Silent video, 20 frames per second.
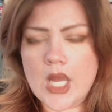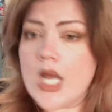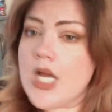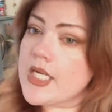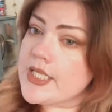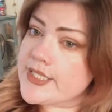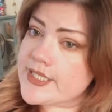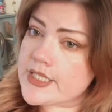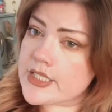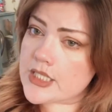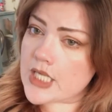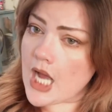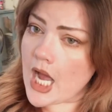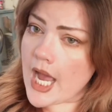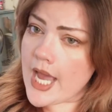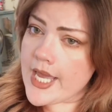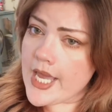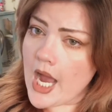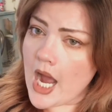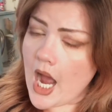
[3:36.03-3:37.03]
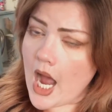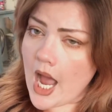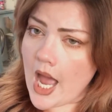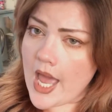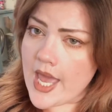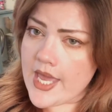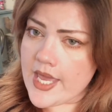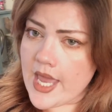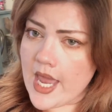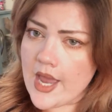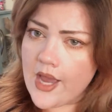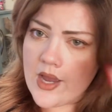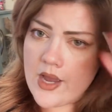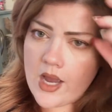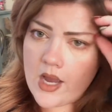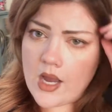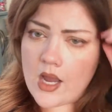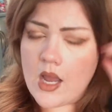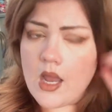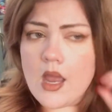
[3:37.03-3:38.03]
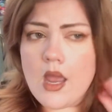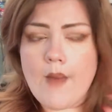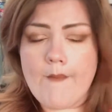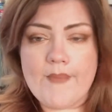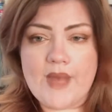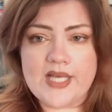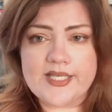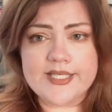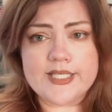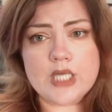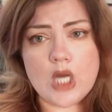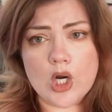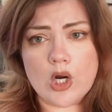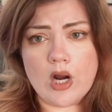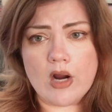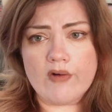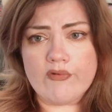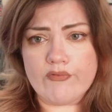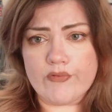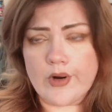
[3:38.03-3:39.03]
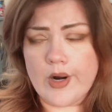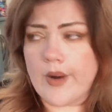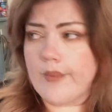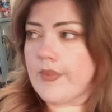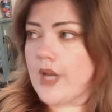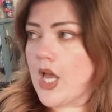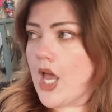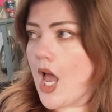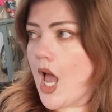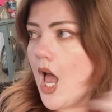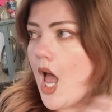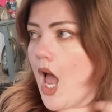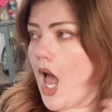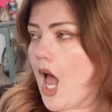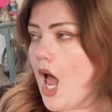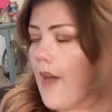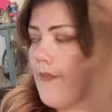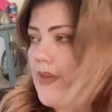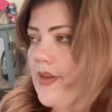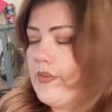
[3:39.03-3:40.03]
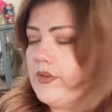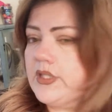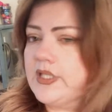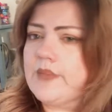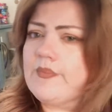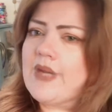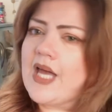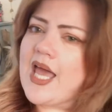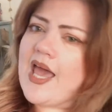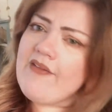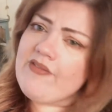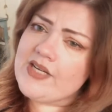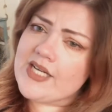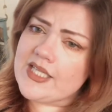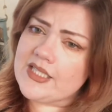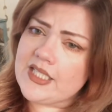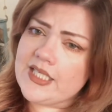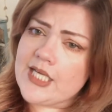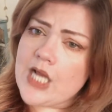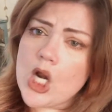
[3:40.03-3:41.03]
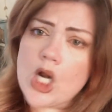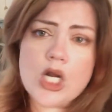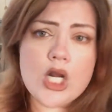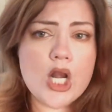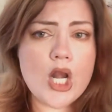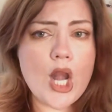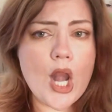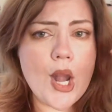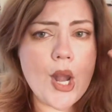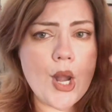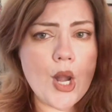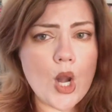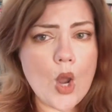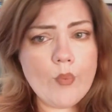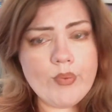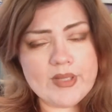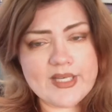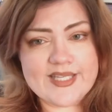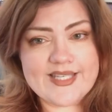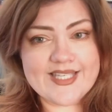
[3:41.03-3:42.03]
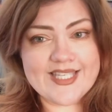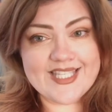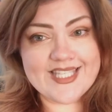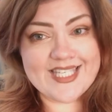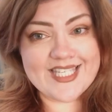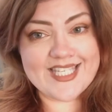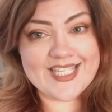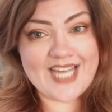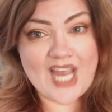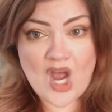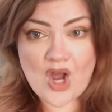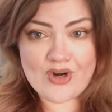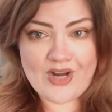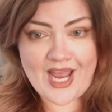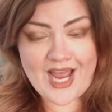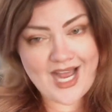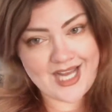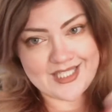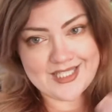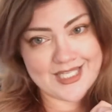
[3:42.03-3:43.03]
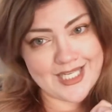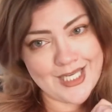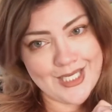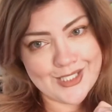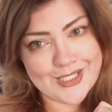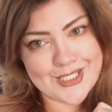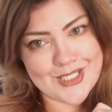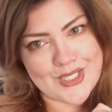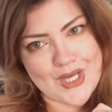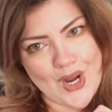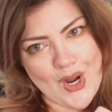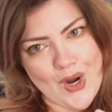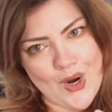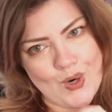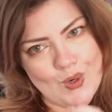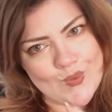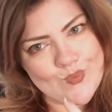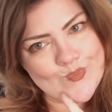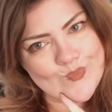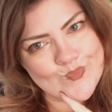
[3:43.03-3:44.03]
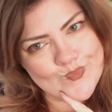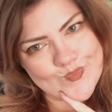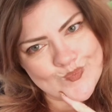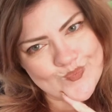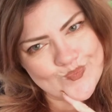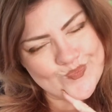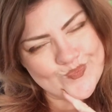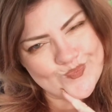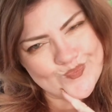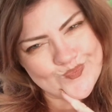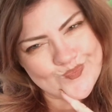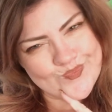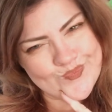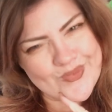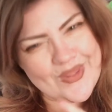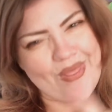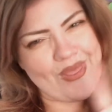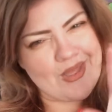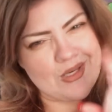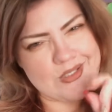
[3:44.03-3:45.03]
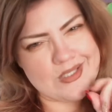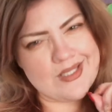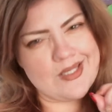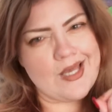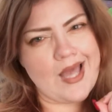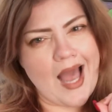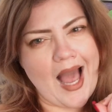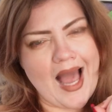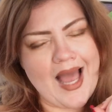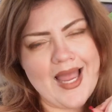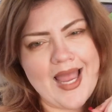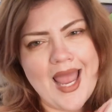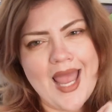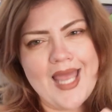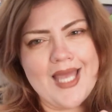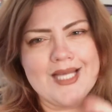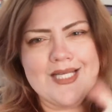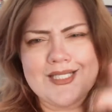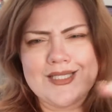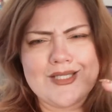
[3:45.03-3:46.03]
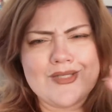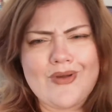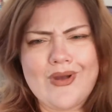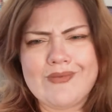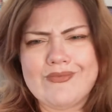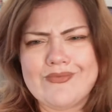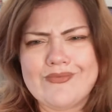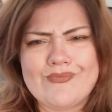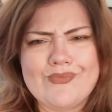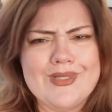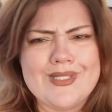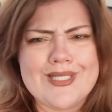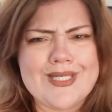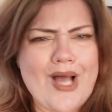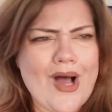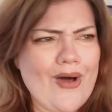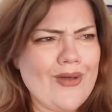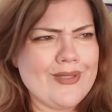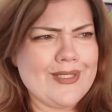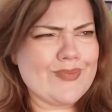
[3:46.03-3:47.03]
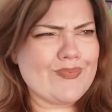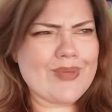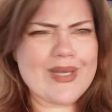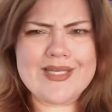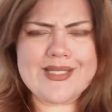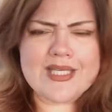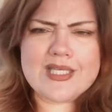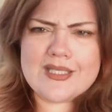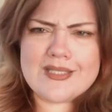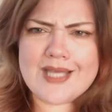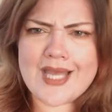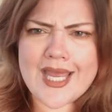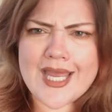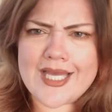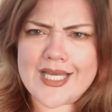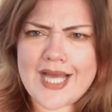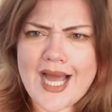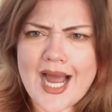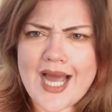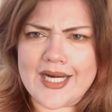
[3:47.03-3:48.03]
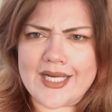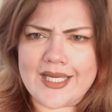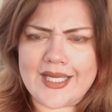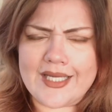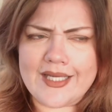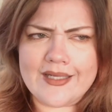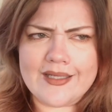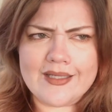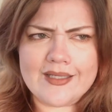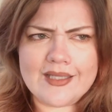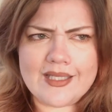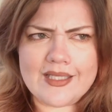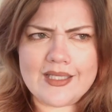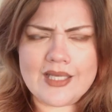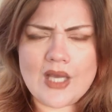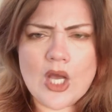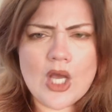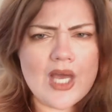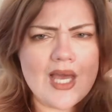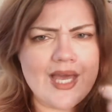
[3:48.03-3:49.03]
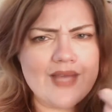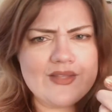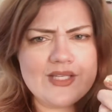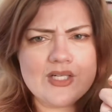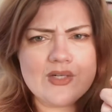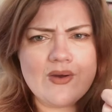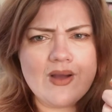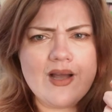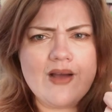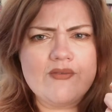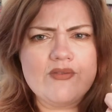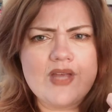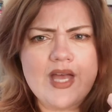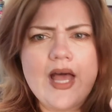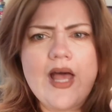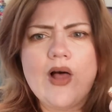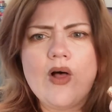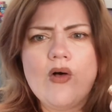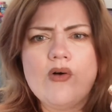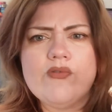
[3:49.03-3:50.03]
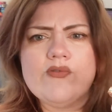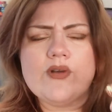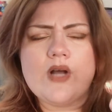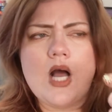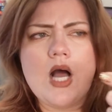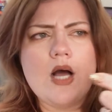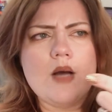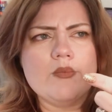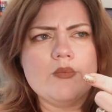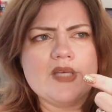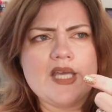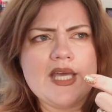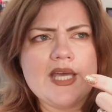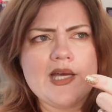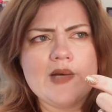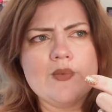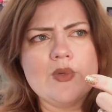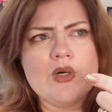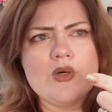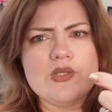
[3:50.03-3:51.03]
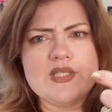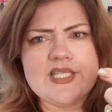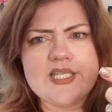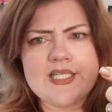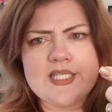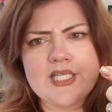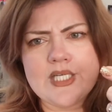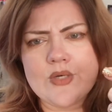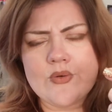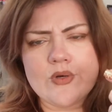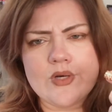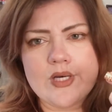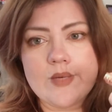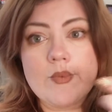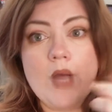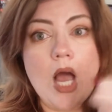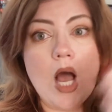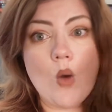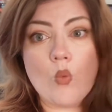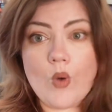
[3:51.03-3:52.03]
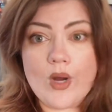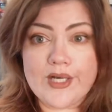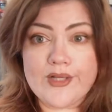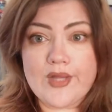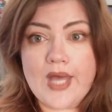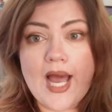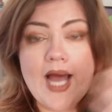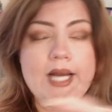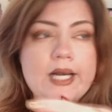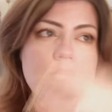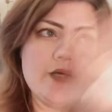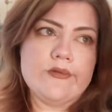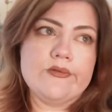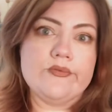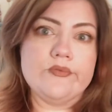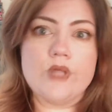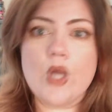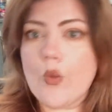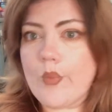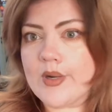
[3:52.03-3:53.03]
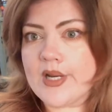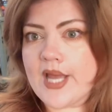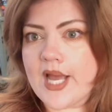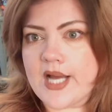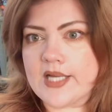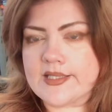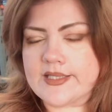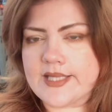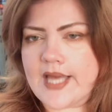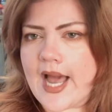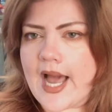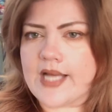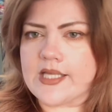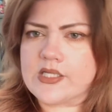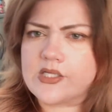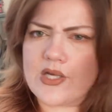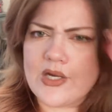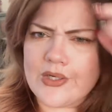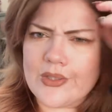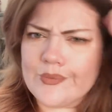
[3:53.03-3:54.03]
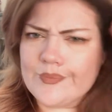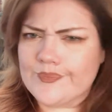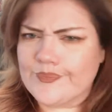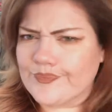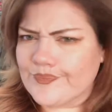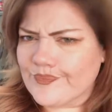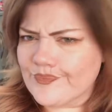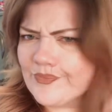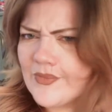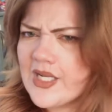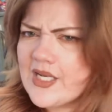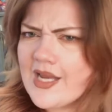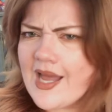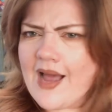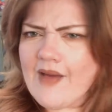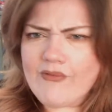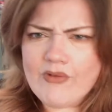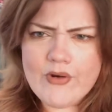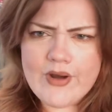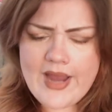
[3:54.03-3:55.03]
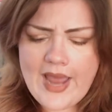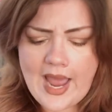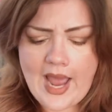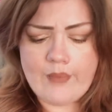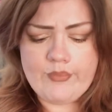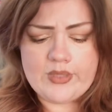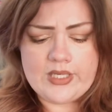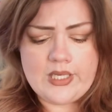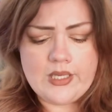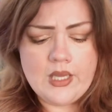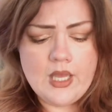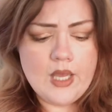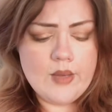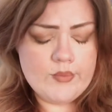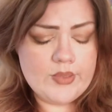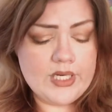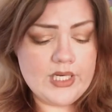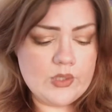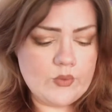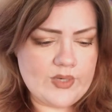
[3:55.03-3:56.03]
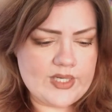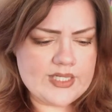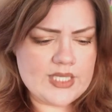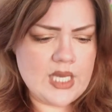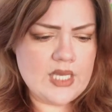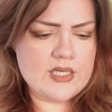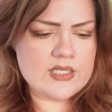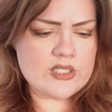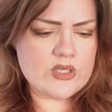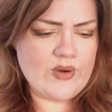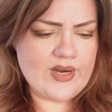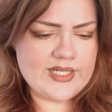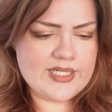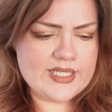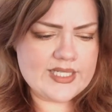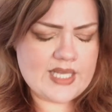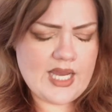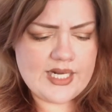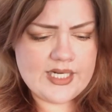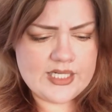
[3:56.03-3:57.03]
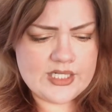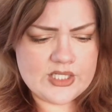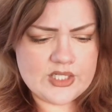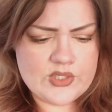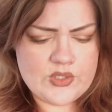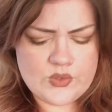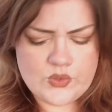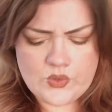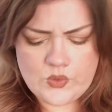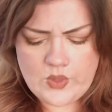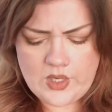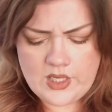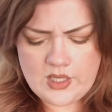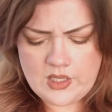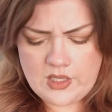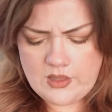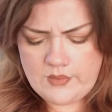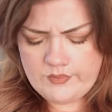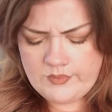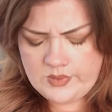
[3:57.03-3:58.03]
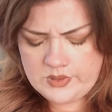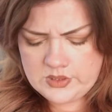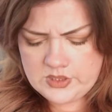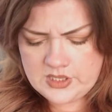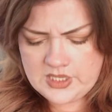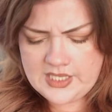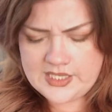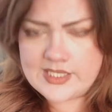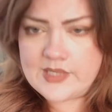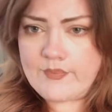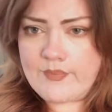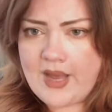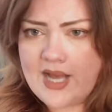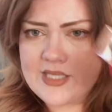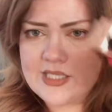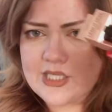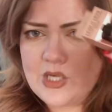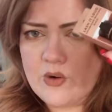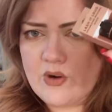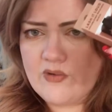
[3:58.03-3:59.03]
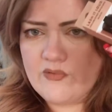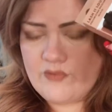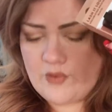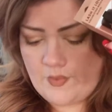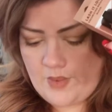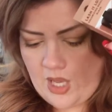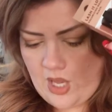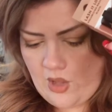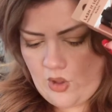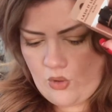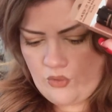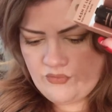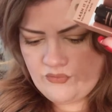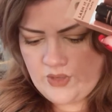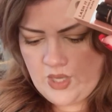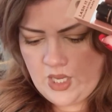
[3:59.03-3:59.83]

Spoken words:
Sky High mascara from Maybelline, but evidently no place in this town has it, so there's that. And so I went to all these places and they ain't got it. Like, and they don't have the e.l.f. Camo CC cream. Wanted that. Nobody has that, so not very happy. But anyways, so I decided to get some mascara from e.l.f.